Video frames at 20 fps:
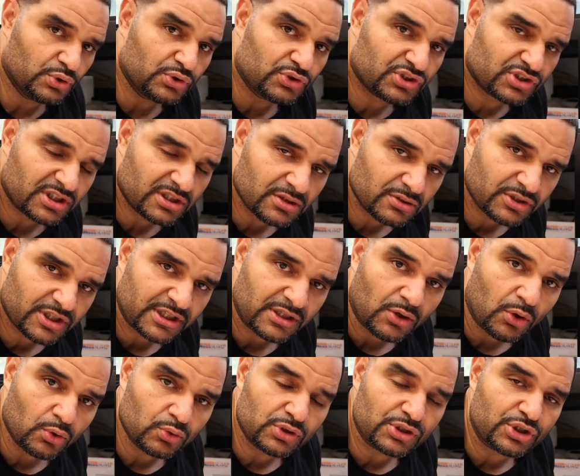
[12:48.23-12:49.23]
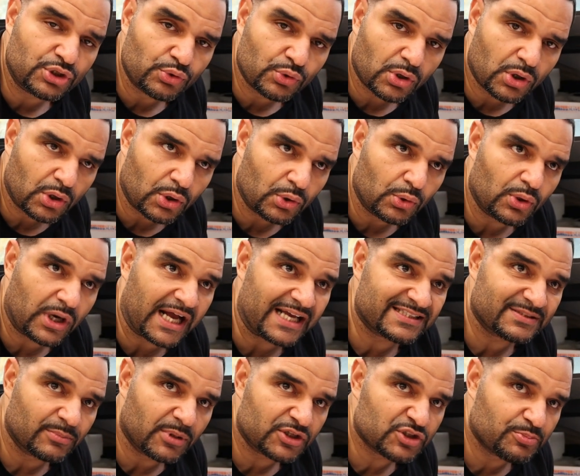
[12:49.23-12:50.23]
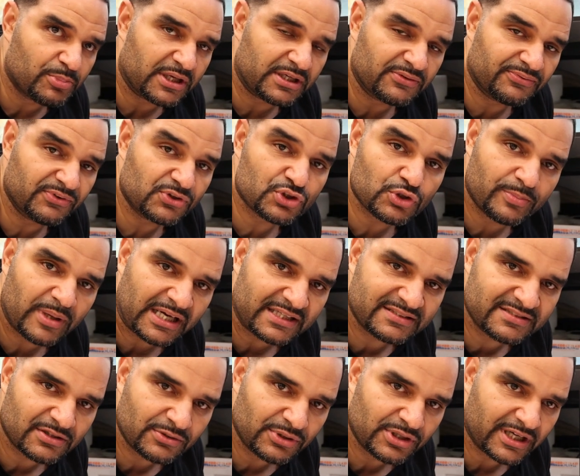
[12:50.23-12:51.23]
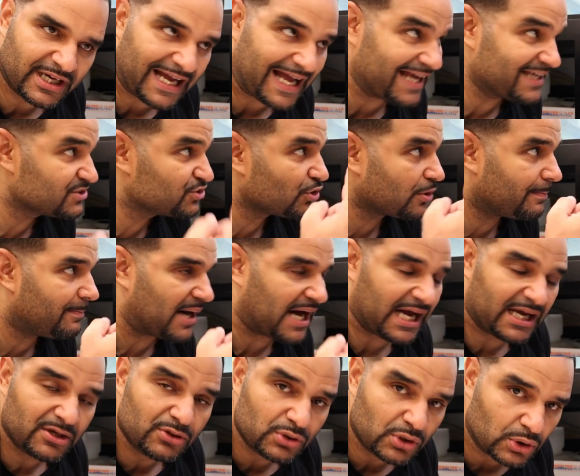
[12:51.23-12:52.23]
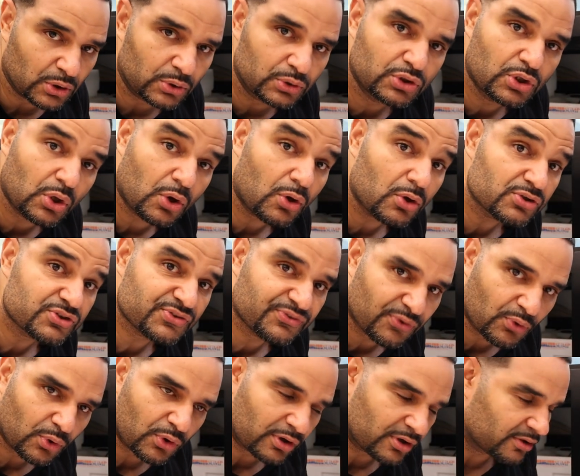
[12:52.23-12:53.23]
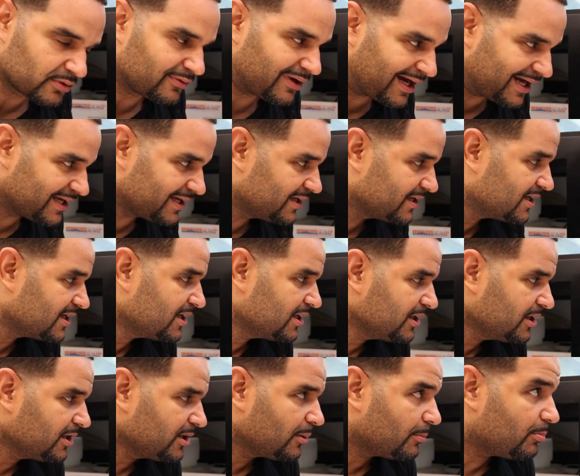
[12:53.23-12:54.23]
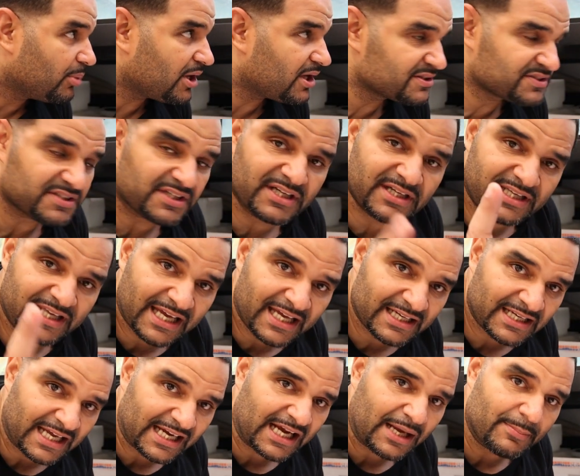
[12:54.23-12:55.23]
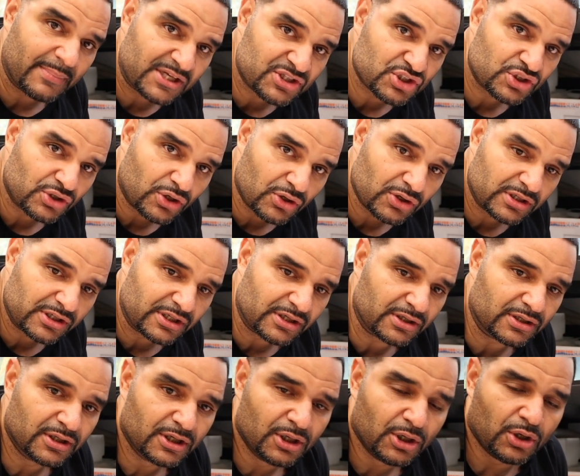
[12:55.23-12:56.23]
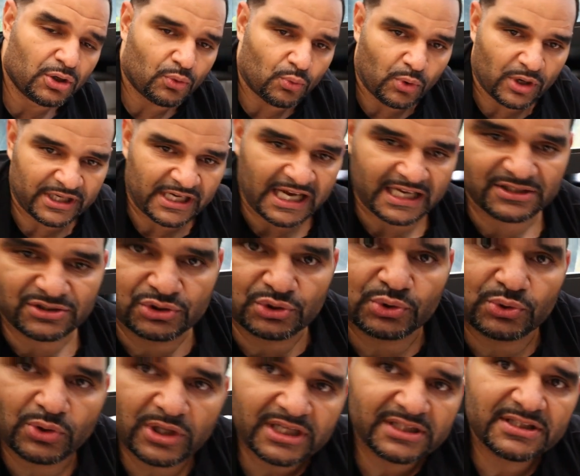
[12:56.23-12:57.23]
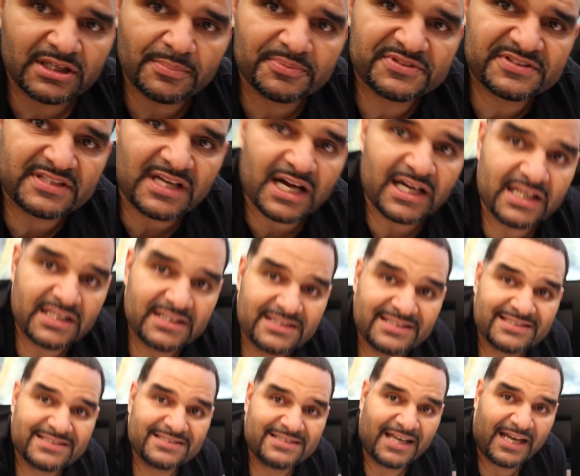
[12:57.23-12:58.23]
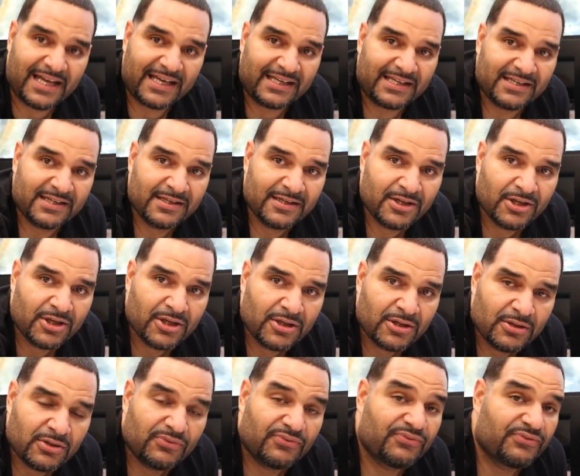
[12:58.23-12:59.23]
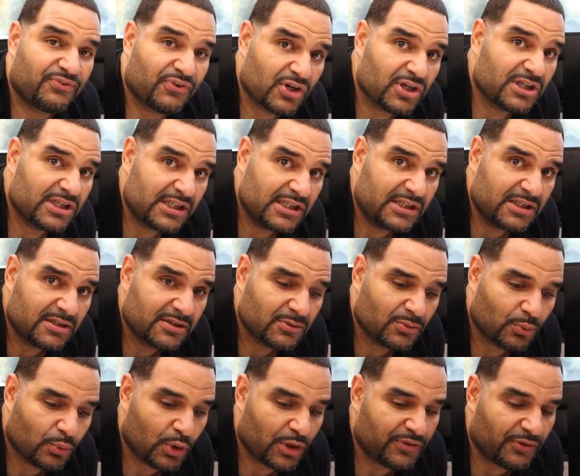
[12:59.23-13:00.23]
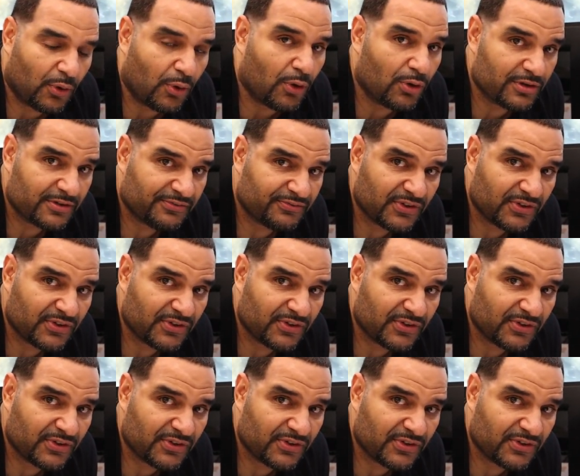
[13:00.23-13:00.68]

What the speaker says: You still can only grow as much beneficial bacteria as your bio load calls for, right? But again, like I mentioned earlier, when I do end up stocking this tank fully with all the